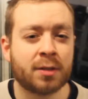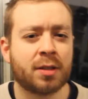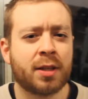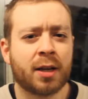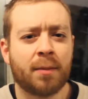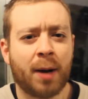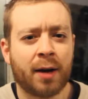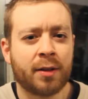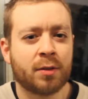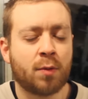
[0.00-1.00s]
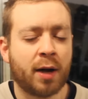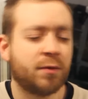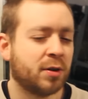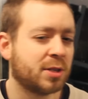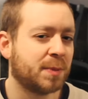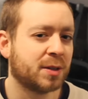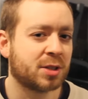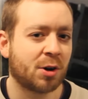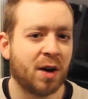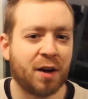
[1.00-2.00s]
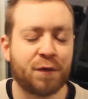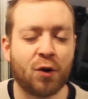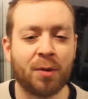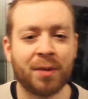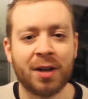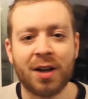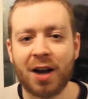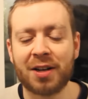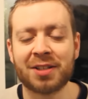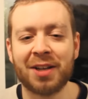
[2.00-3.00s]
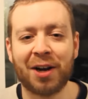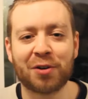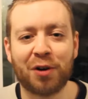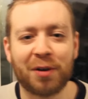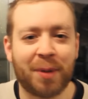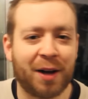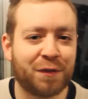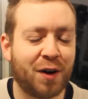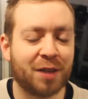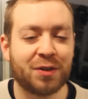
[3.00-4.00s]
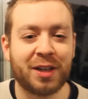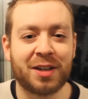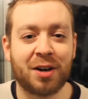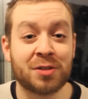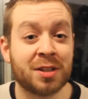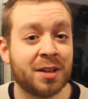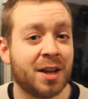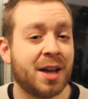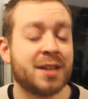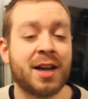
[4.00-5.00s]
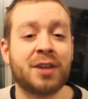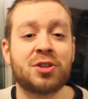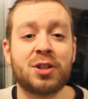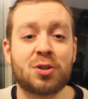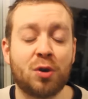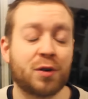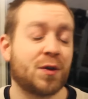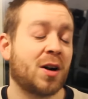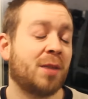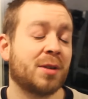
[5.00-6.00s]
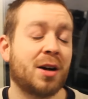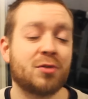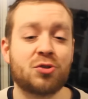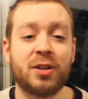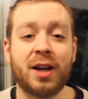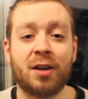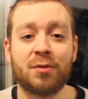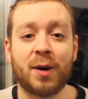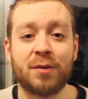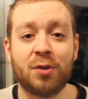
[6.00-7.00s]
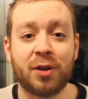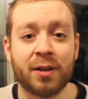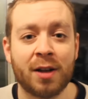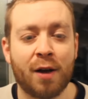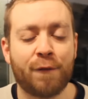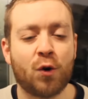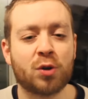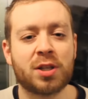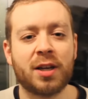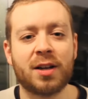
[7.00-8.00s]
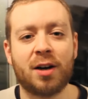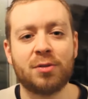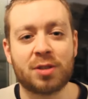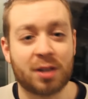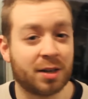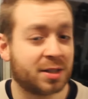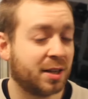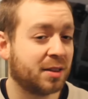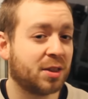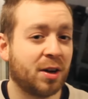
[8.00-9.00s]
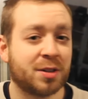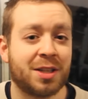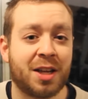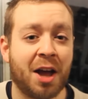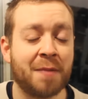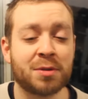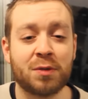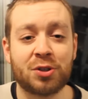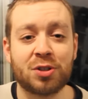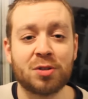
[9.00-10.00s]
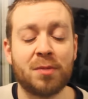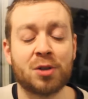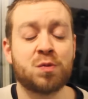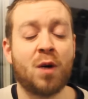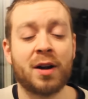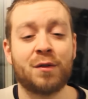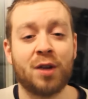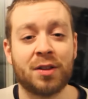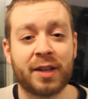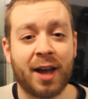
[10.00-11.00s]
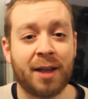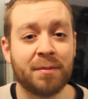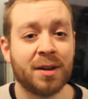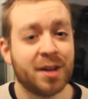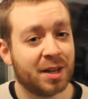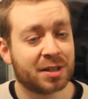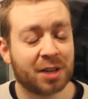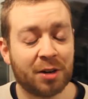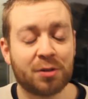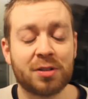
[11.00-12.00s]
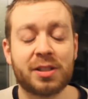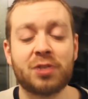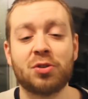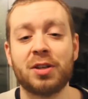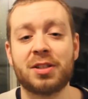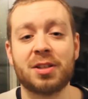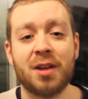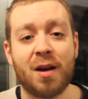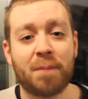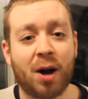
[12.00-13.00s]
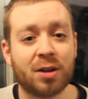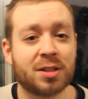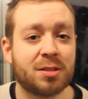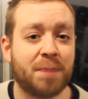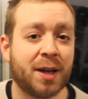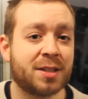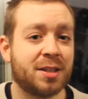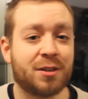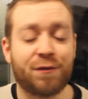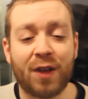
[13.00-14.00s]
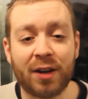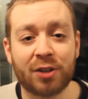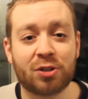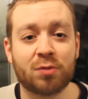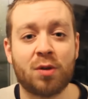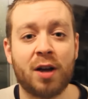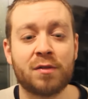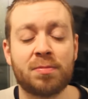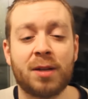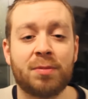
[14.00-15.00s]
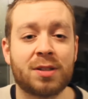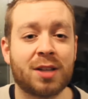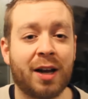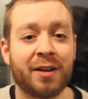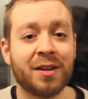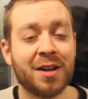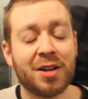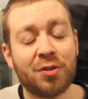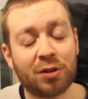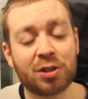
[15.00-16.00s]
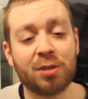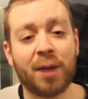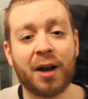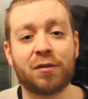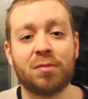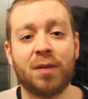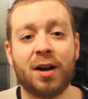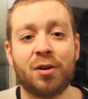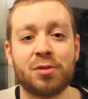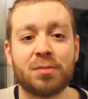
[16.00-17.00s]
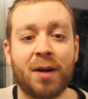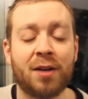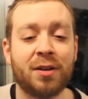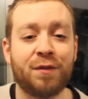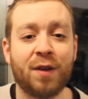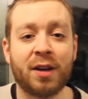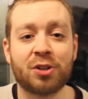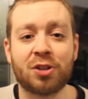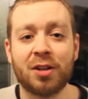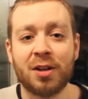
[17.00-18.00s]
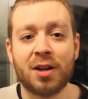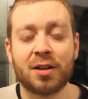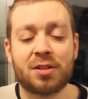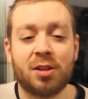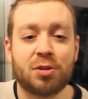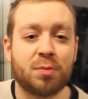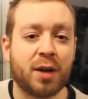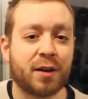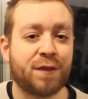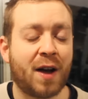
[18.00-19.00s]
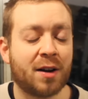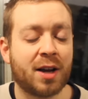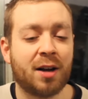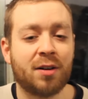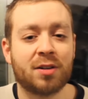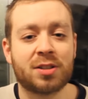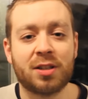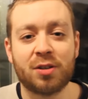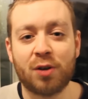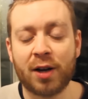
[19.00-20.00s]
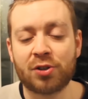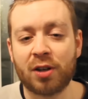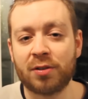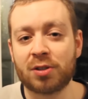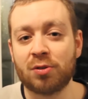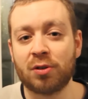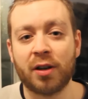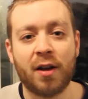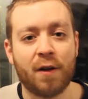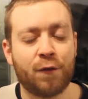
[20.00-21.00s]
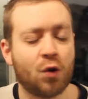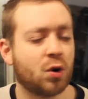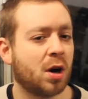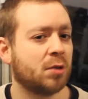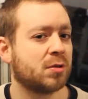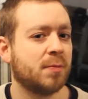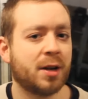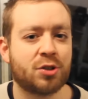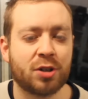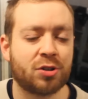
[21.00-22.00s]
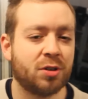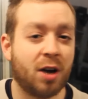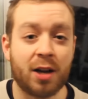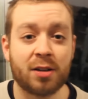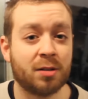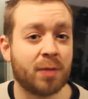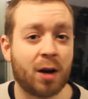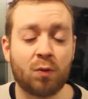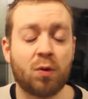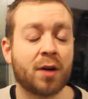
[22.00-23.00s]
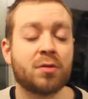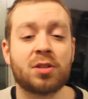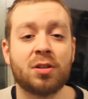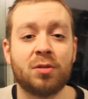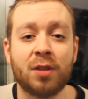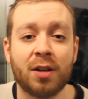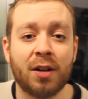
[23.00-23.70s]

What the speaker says: To think about it, that Wayne Rooney's been so out of form and he's now got about 5 league goals. He's actually scored for club and country now, Wayne Rooney. 14 goals I see in 30 games, which is almost one every other game. So considering he's past his best, he's finished, whatever people are saying, not too bad for a player who's apparently finished. Considering we had Falcao last season, who actually only scored 4 goals for Manchester United and about 1 or 2